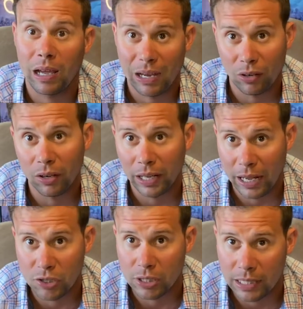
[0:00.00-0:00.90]
how long it
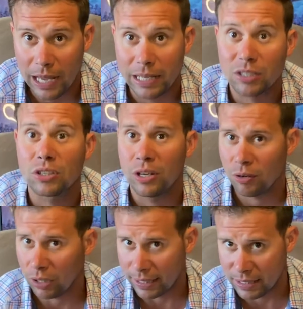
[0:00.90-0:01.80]
actually takes. You
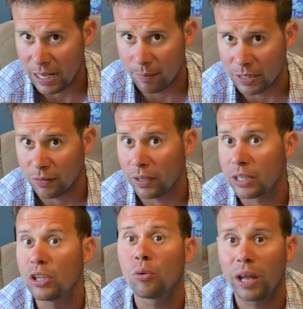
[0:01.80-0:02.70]
hear a lot of statements of
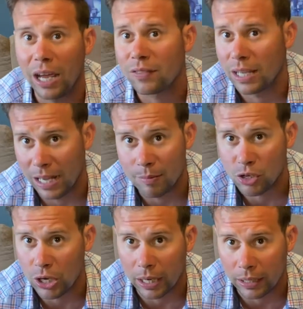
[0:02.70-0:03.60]
like, you don't have to aim a
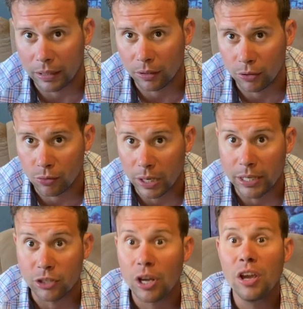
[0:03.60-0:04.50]
shotgun at close
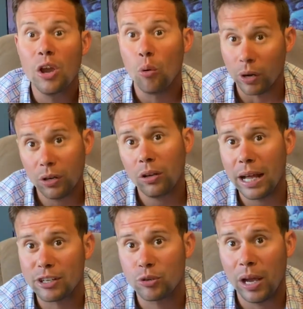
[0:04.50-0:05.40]
range. When in all
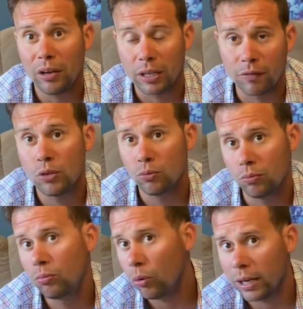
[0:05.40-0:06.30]
actuality, if you
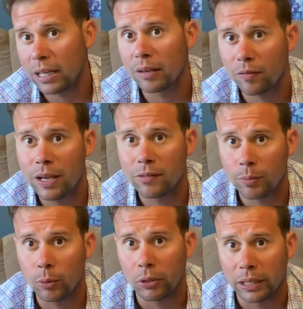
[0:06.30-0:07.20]
want to get a
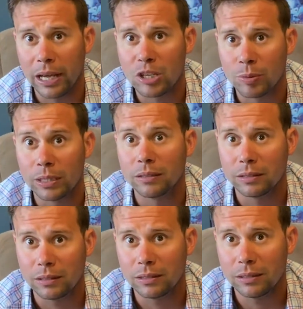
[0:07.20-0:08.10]
favorable engagement,
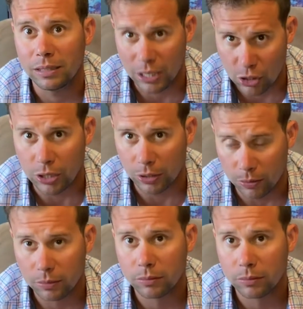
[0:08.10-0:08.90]
yes, you do.